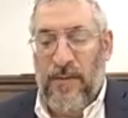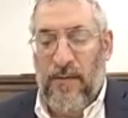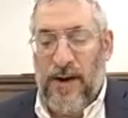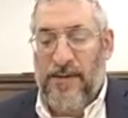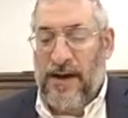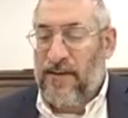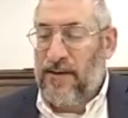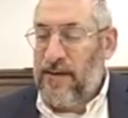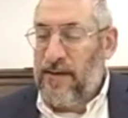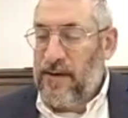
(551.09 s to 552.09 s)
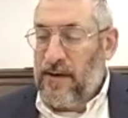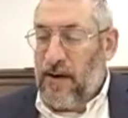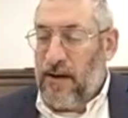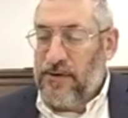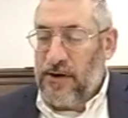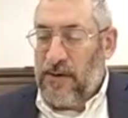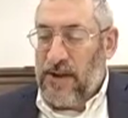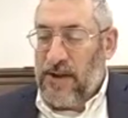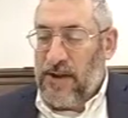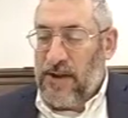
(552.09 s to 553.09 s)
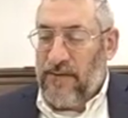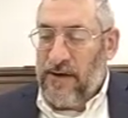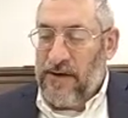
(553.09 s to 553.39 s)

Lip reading: will be wiped out. Like